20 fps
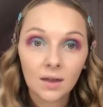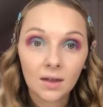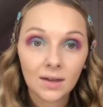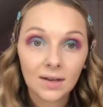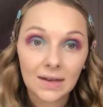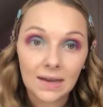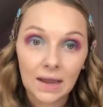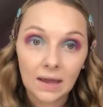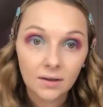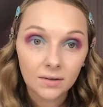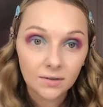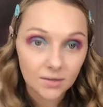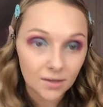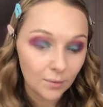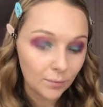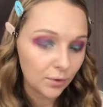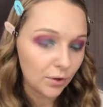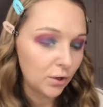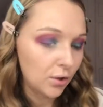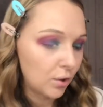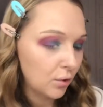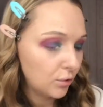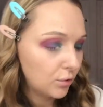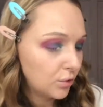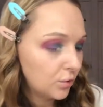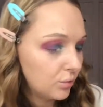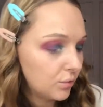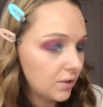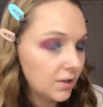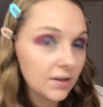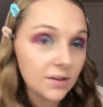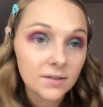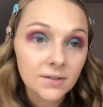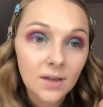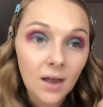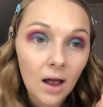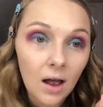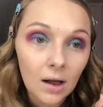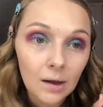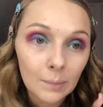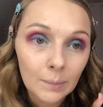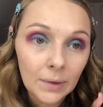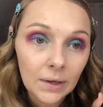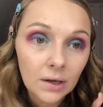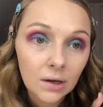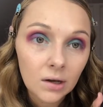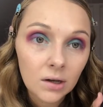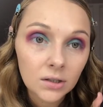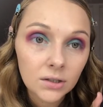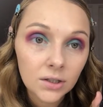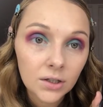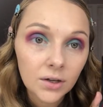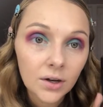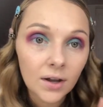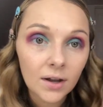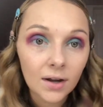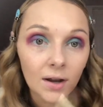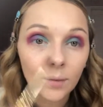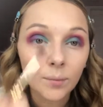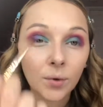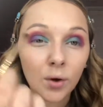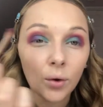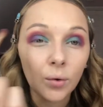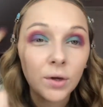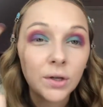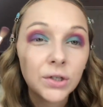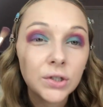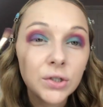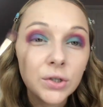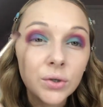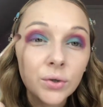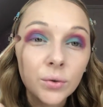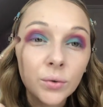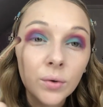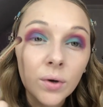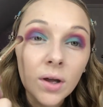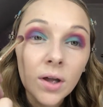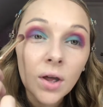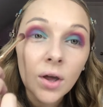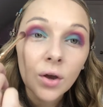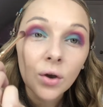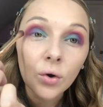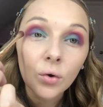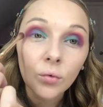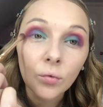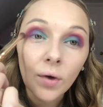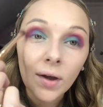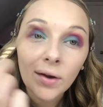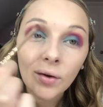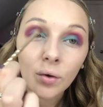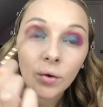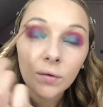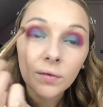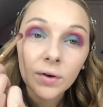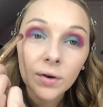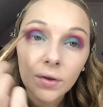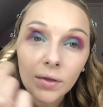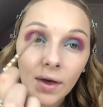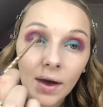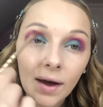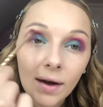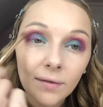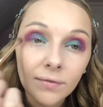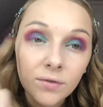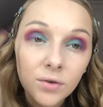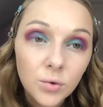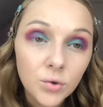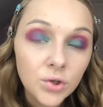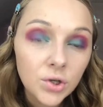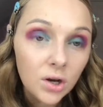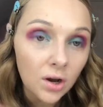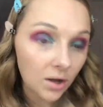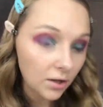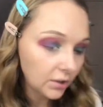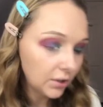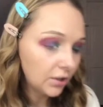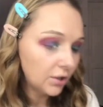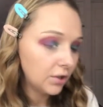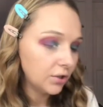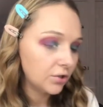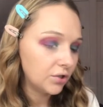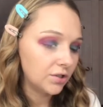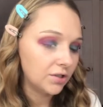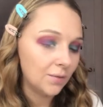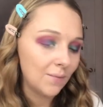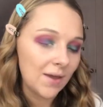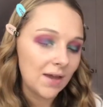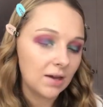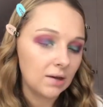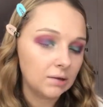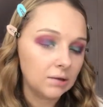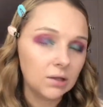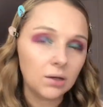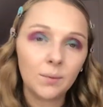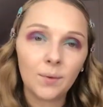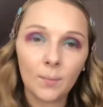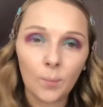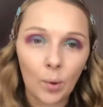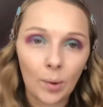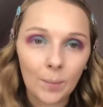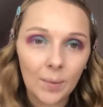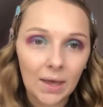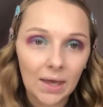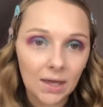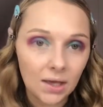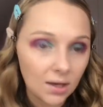Next, I'm going to go to this hot pink color, and I'm going to go right over that fuchsia color just to make it a little bit more pink.